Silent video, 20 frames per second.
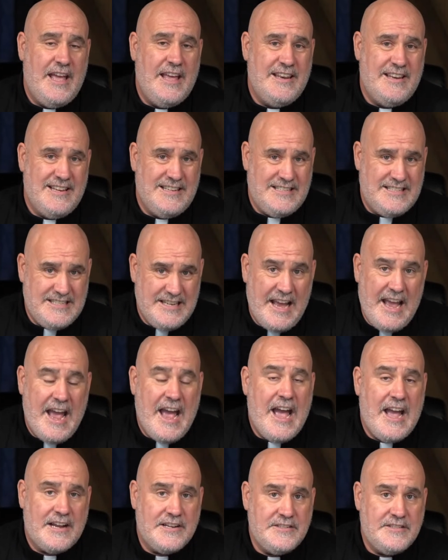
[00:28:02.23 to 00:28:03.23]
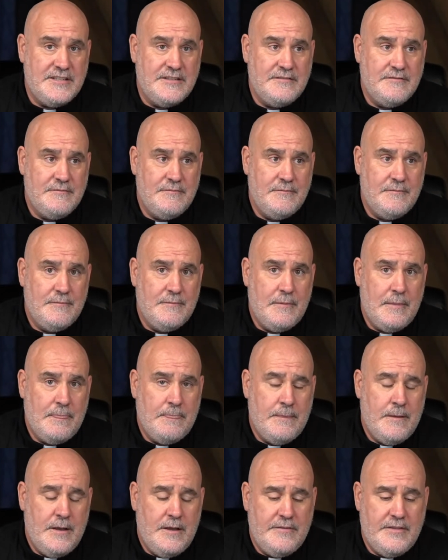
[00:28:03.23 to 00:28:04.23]
and attacked.
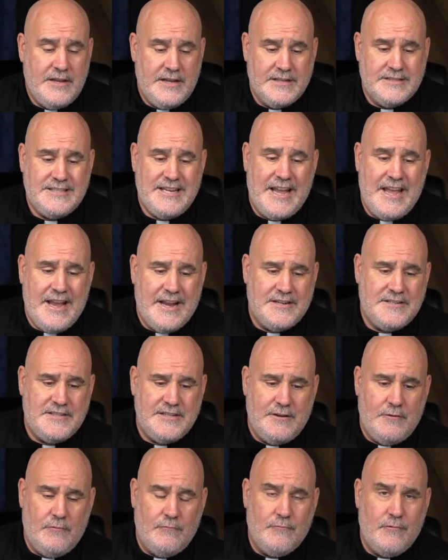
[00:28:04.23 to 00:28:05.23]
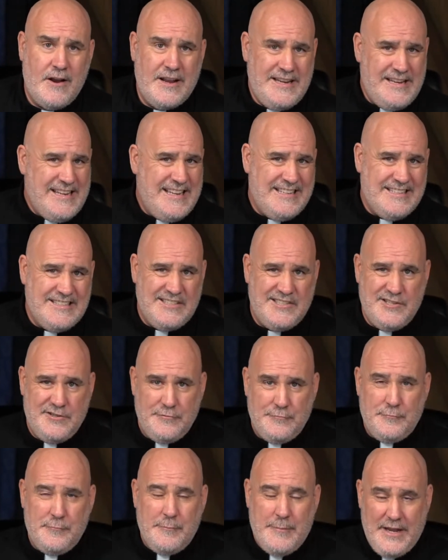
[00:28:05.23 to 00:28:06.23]
They attacked right
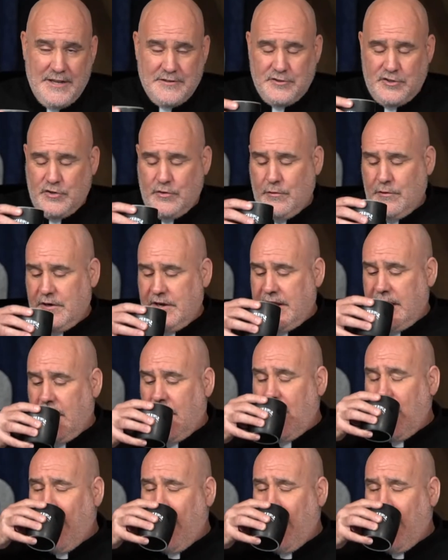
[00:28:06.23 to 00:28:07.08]
into Manchuria.